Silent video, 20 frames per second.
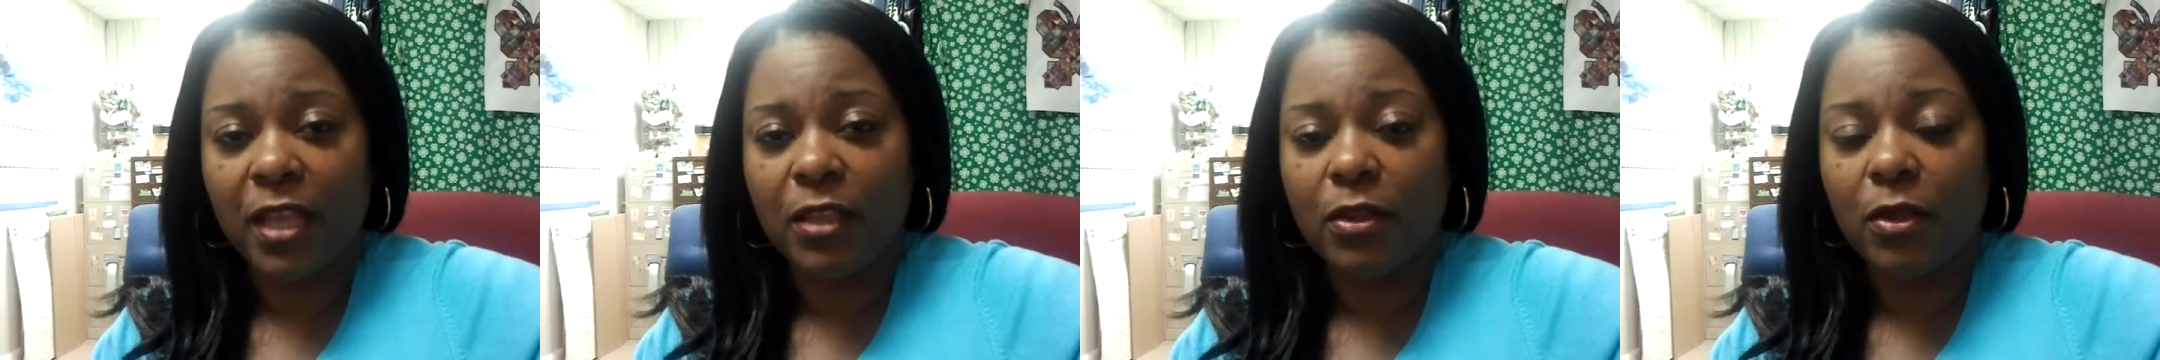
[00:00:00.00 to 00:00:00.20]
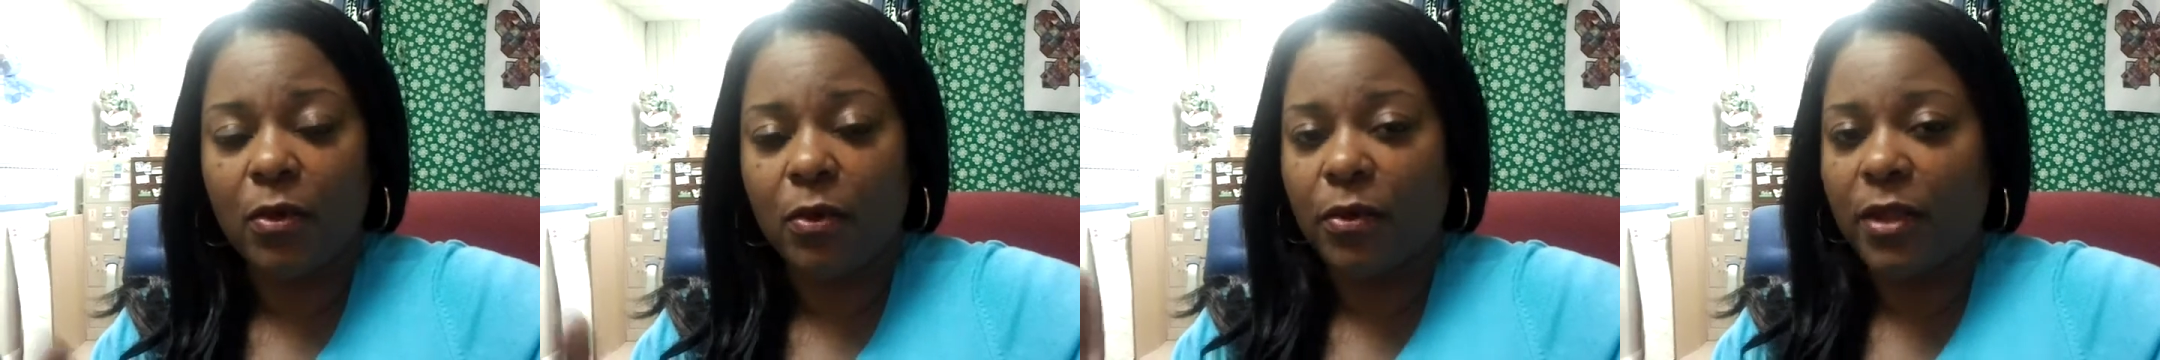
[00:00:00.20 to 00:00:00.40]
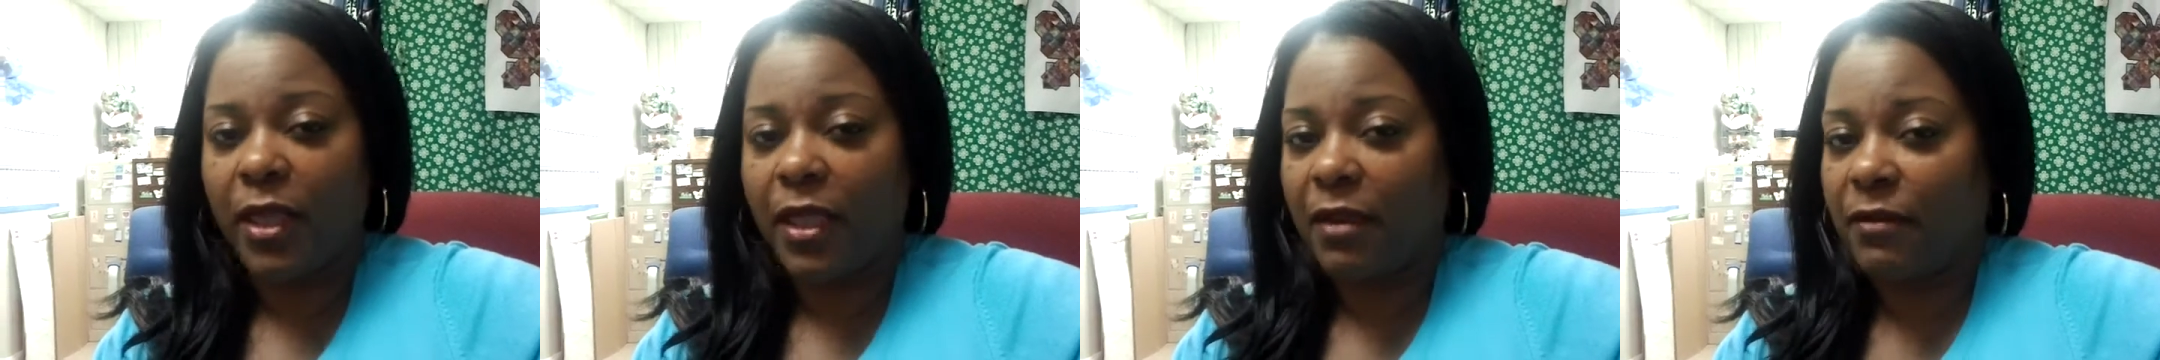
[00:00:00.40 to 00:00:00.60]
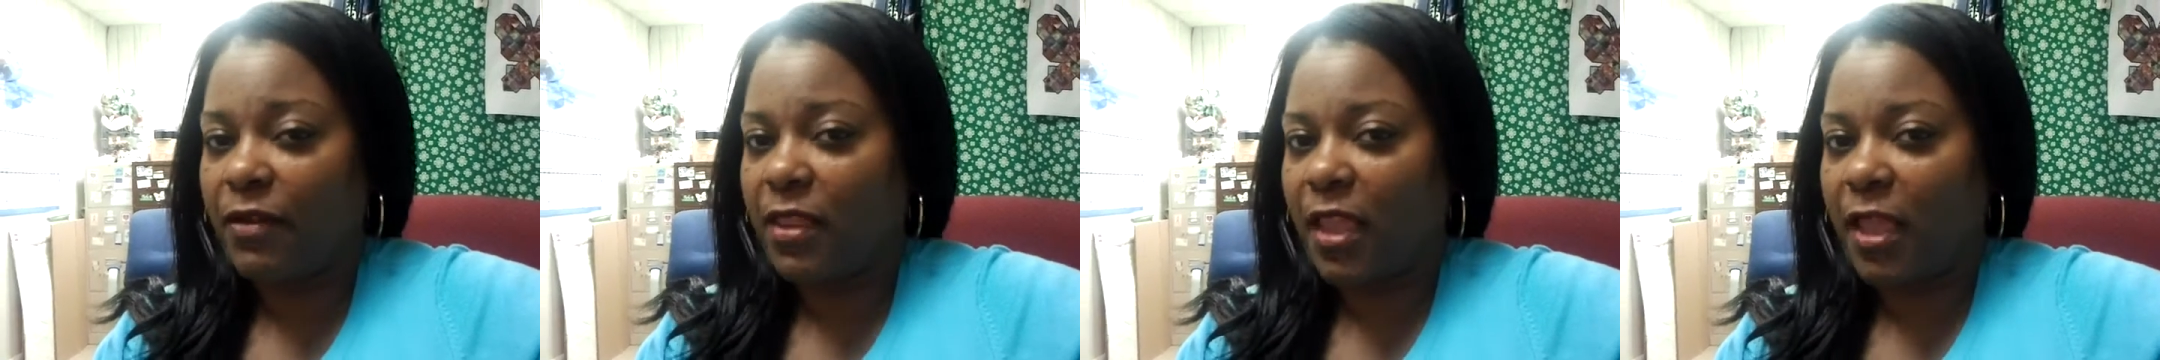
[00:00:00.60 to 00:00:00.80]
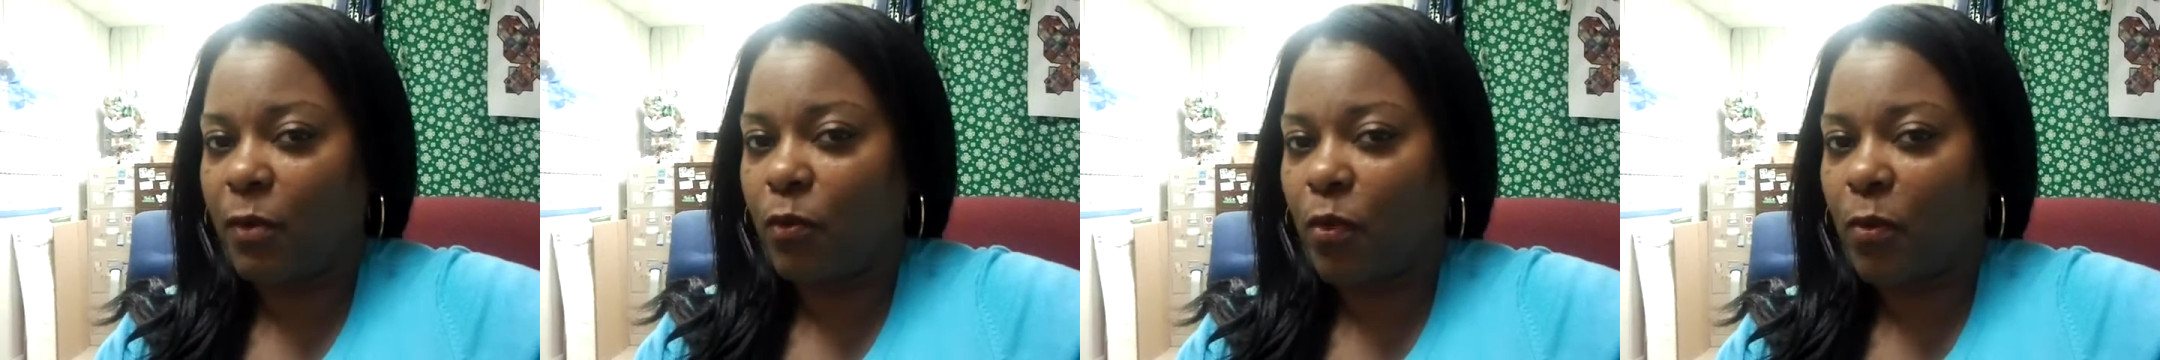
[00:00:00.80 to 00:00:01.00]
I know that
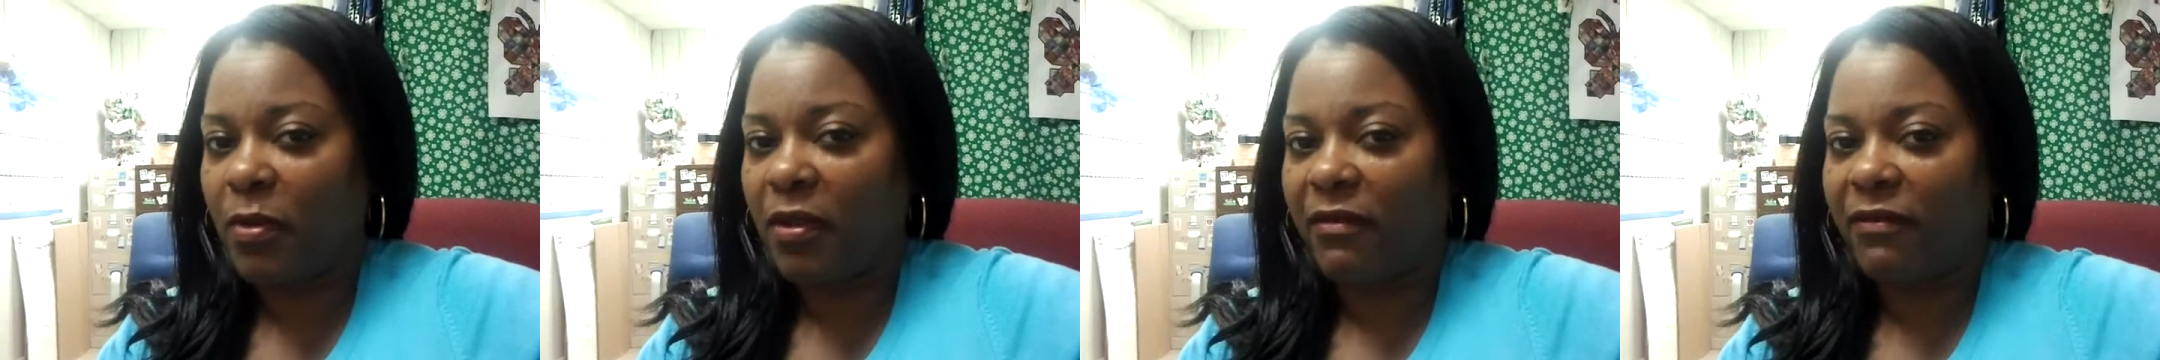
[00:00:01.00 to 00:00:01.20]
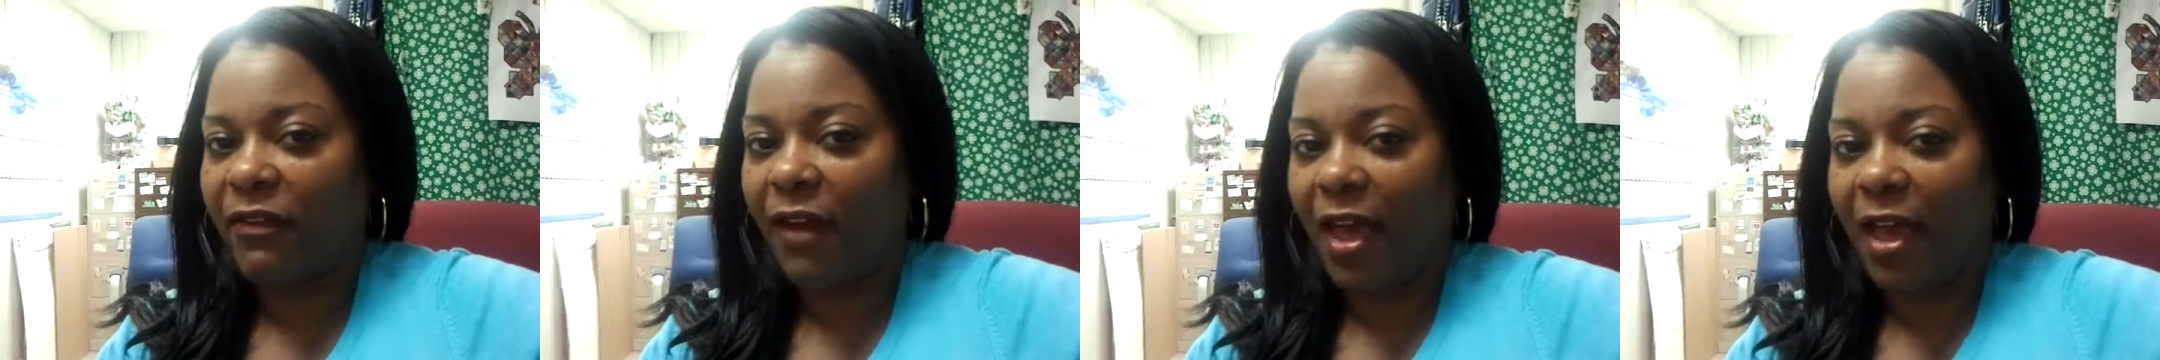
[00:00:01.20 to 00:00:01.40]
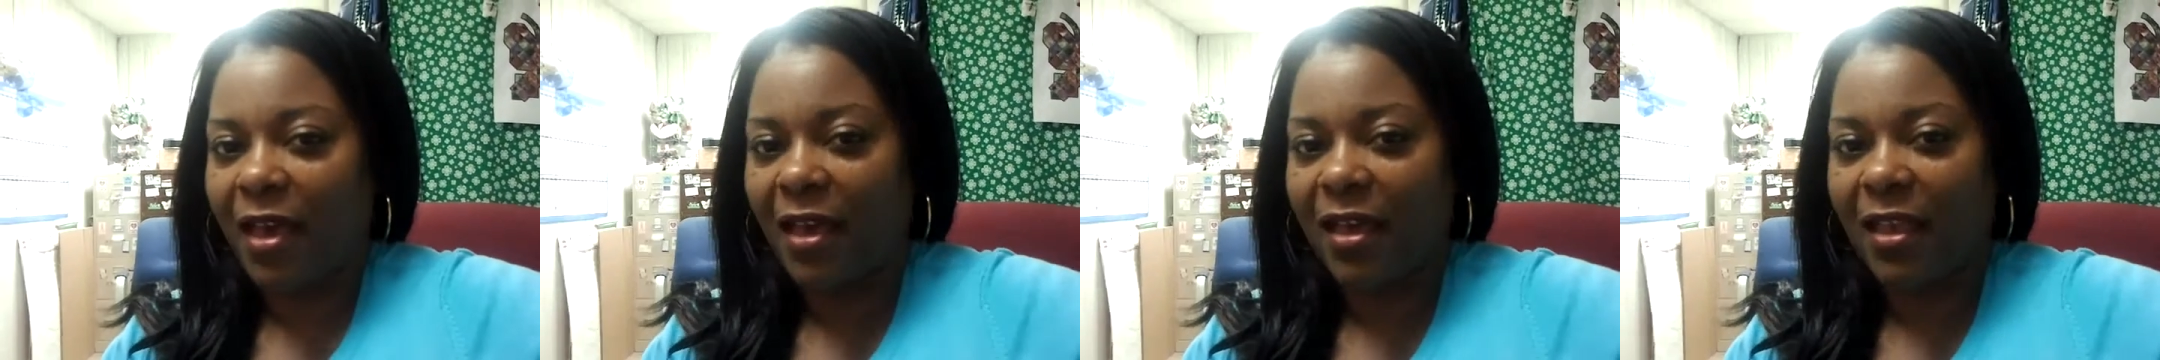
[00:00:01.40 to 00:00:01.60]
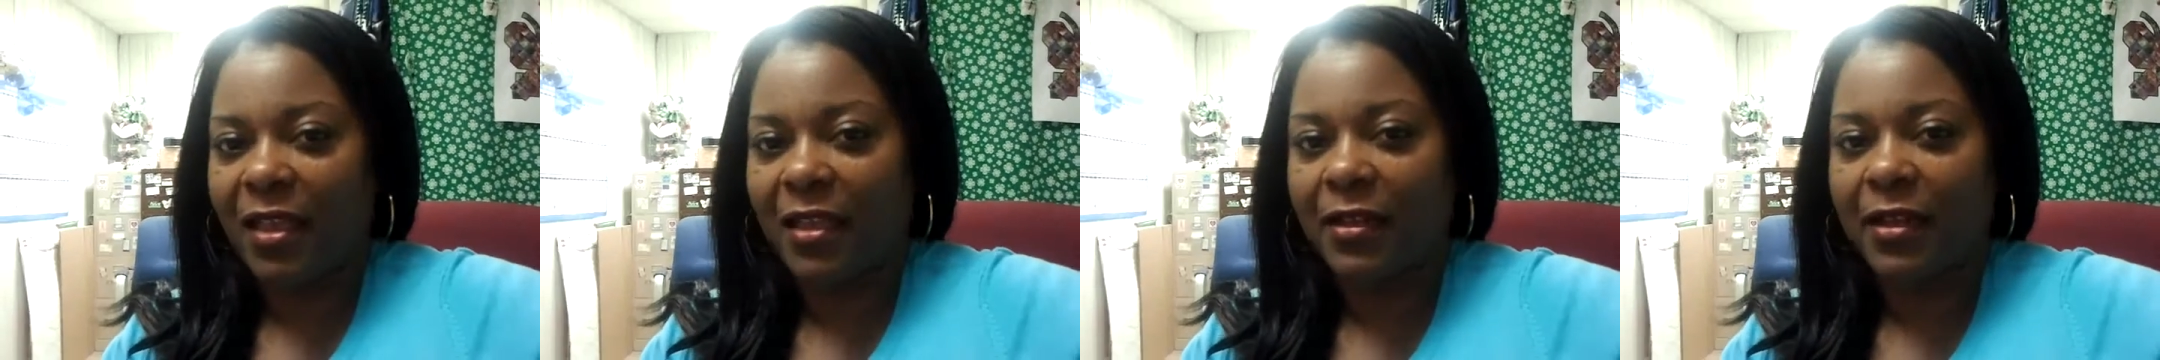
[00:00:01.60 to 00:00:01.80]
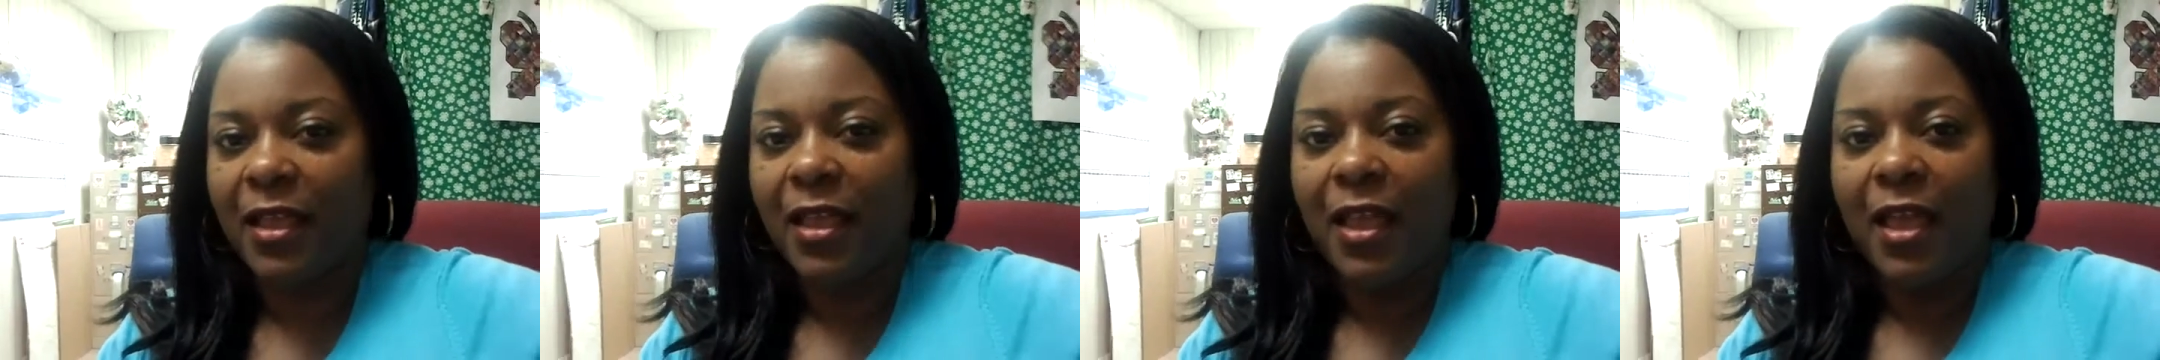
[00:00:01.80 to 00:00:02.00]
everything will be
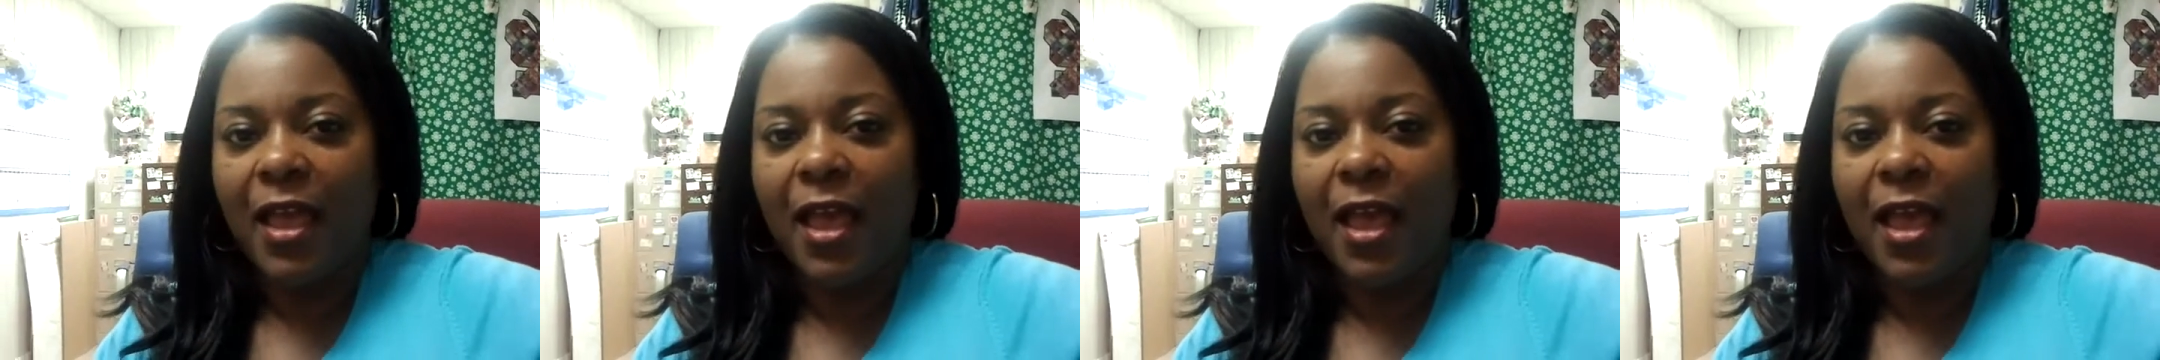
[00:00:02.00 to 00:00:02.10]
fine.